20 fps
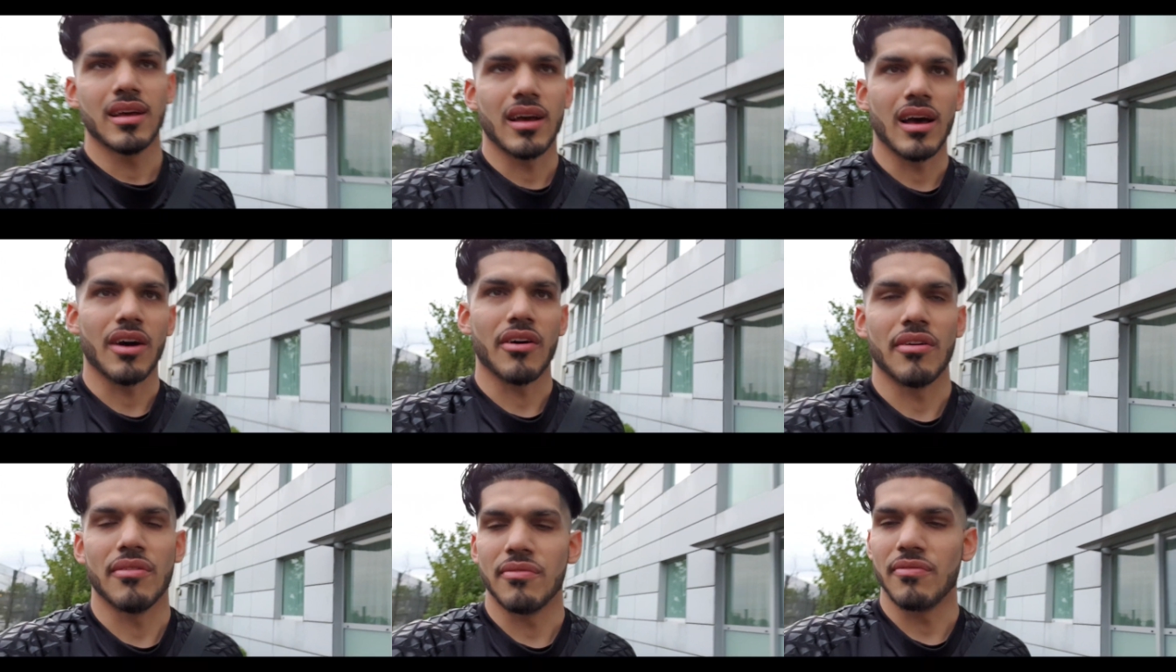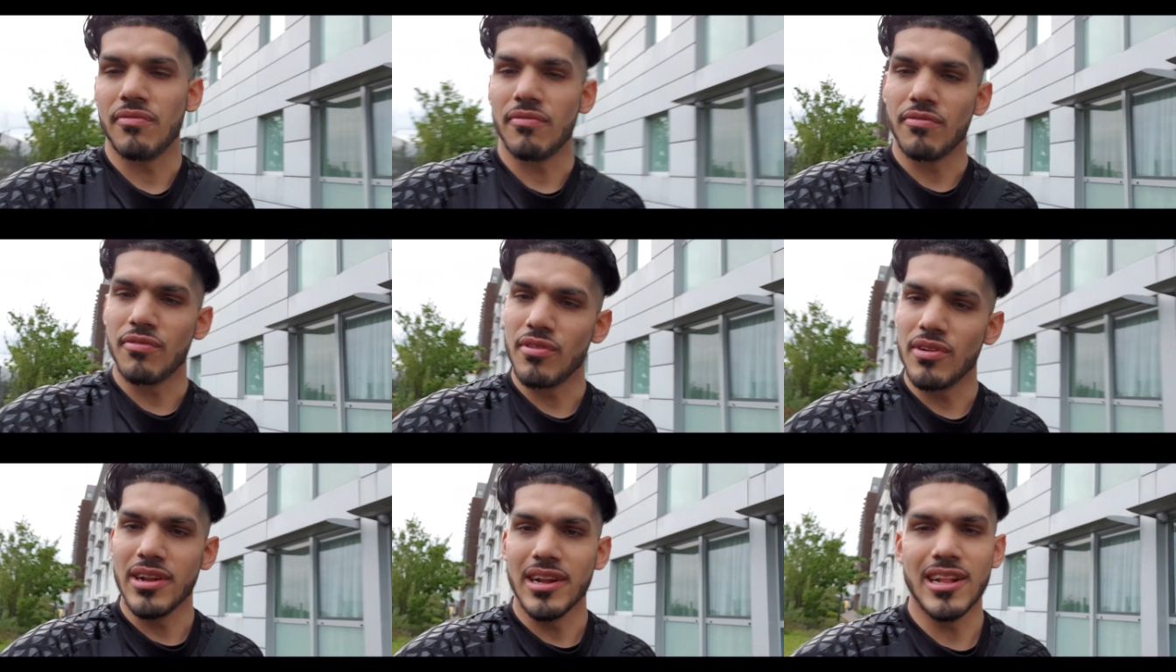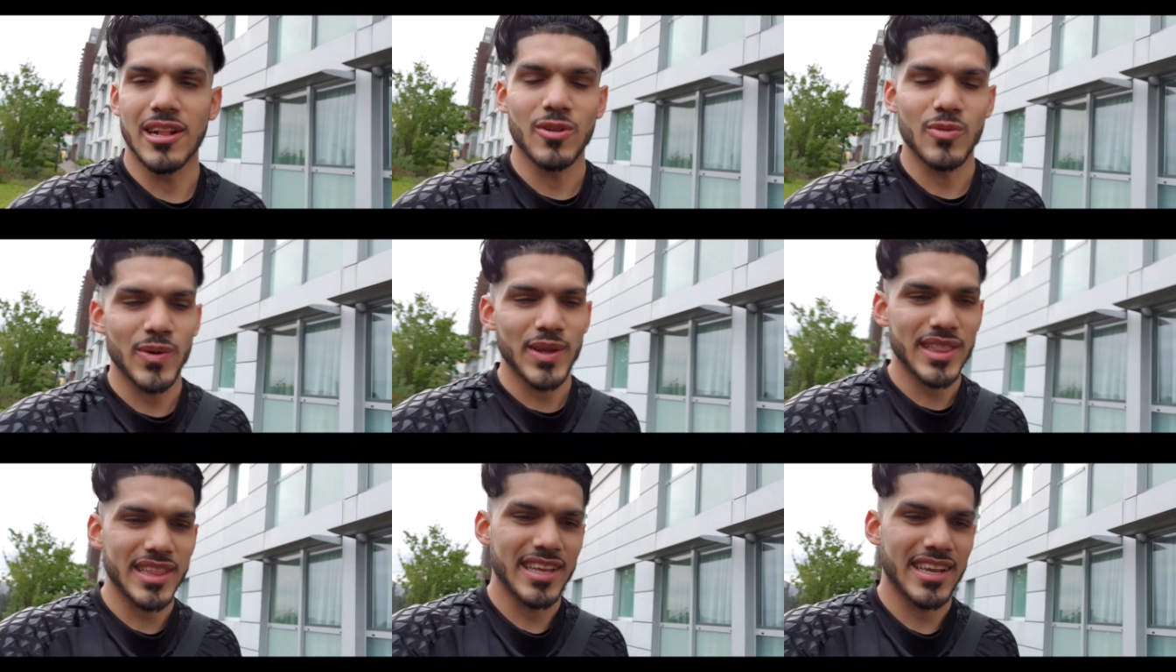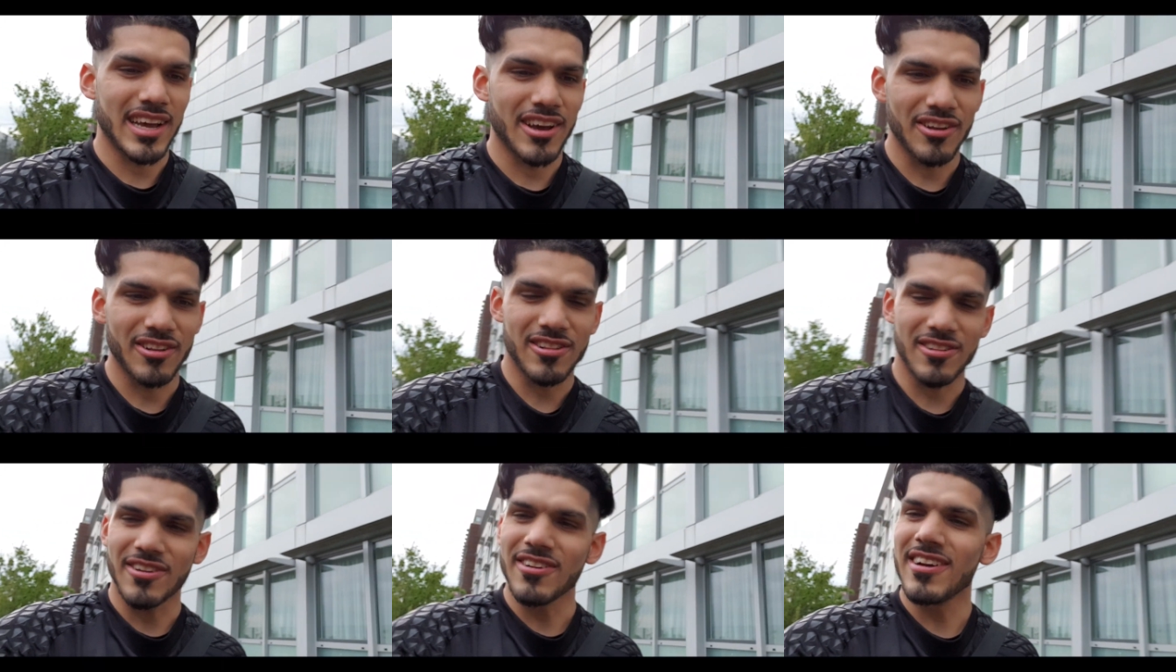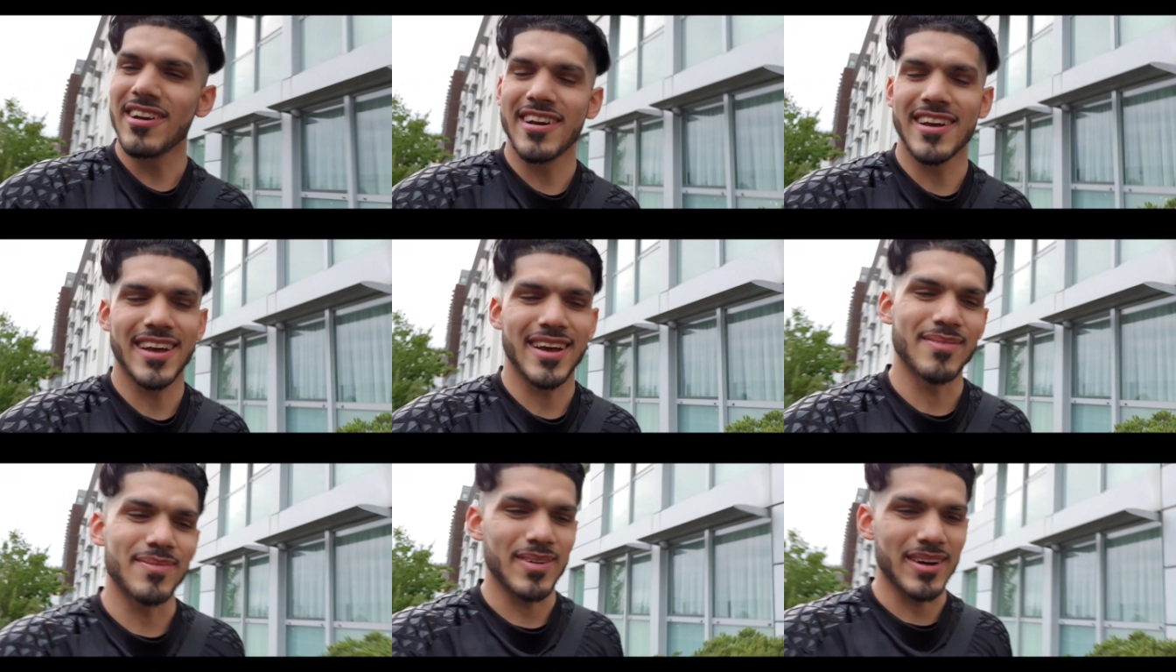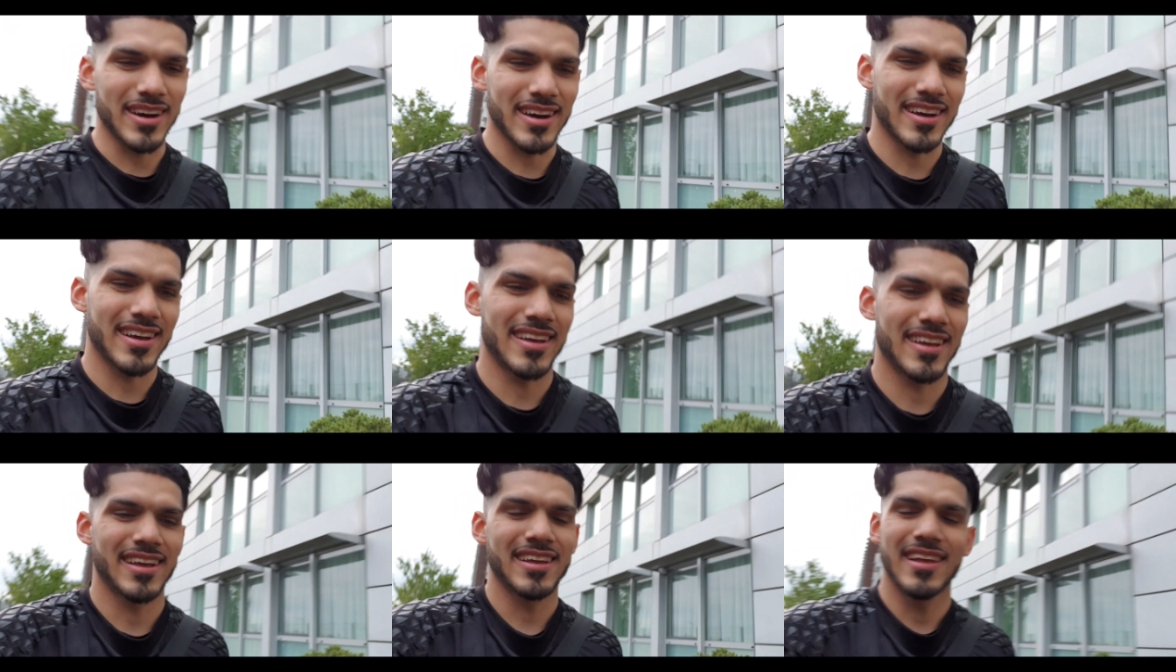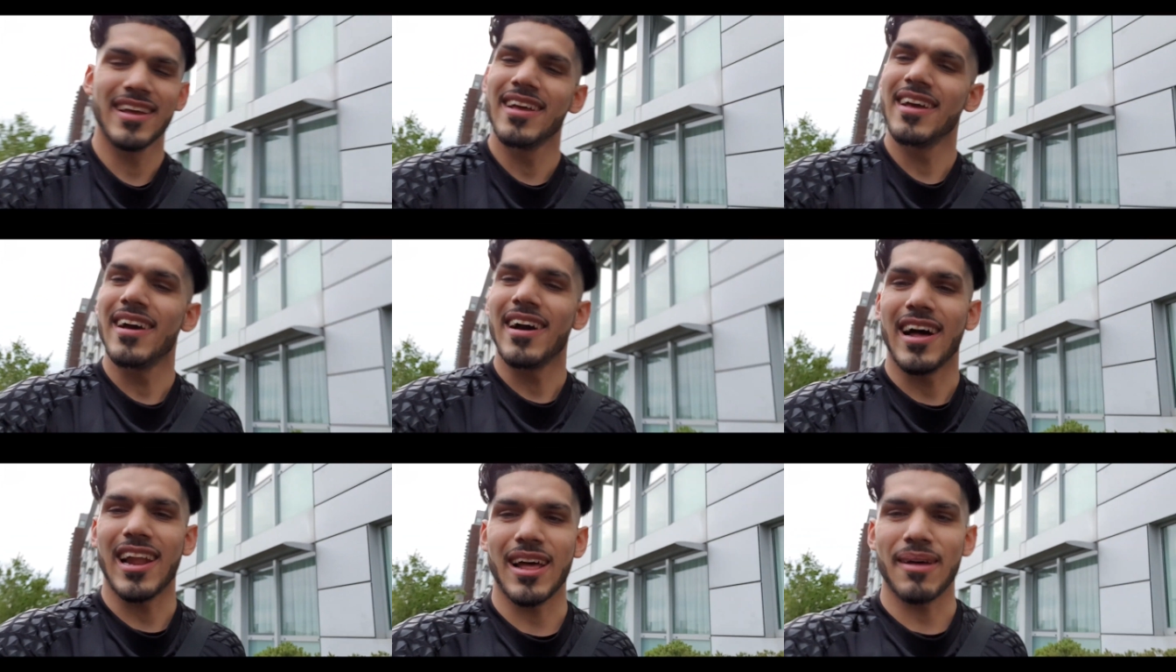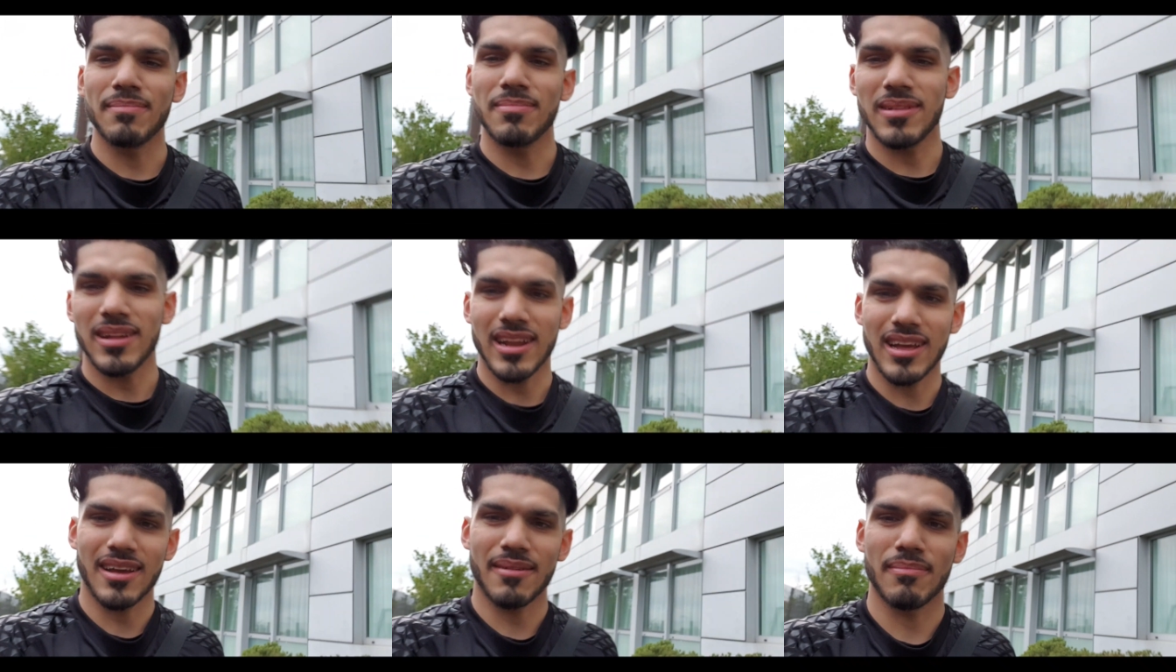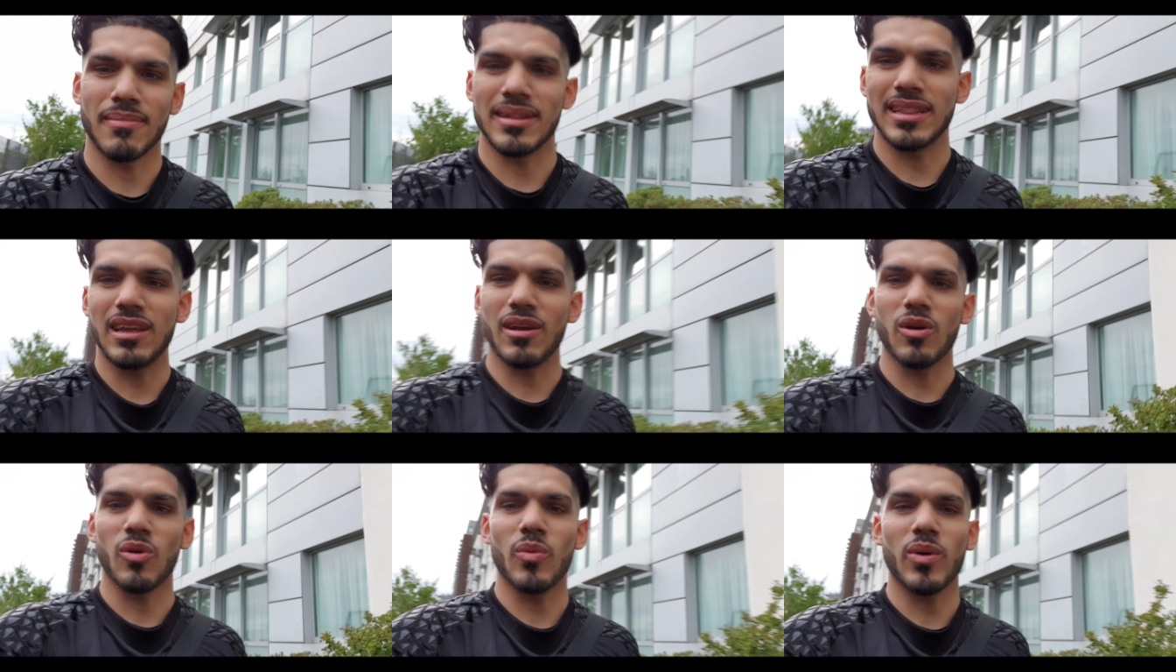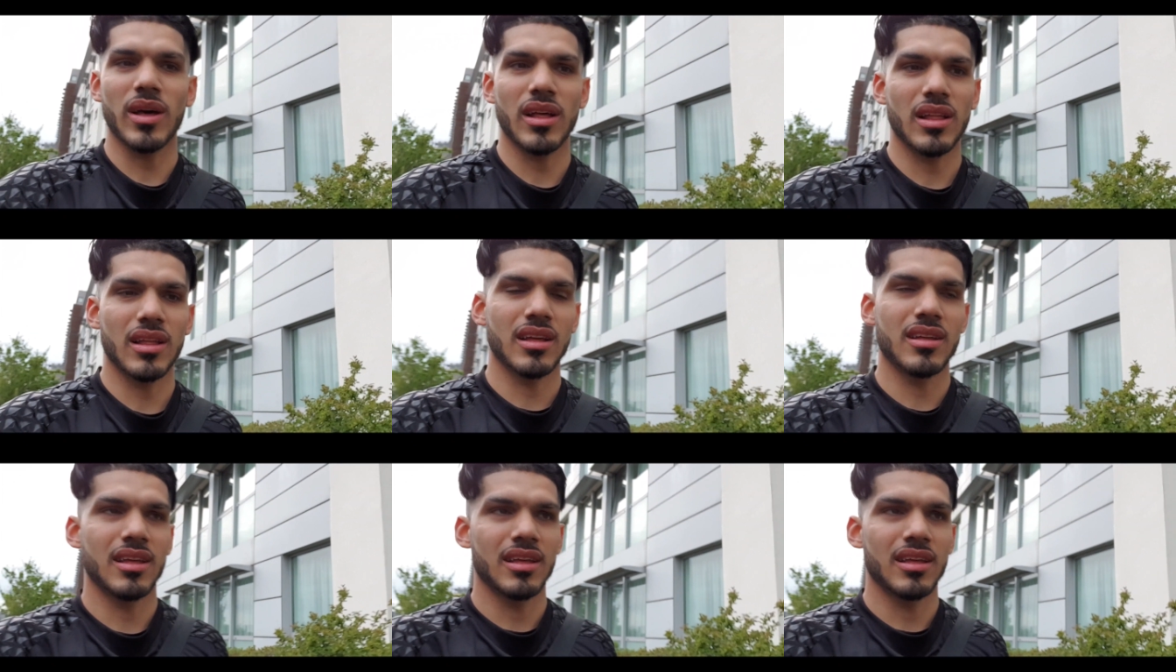I'm fully sweating also, but alhamdulillah, my day went well,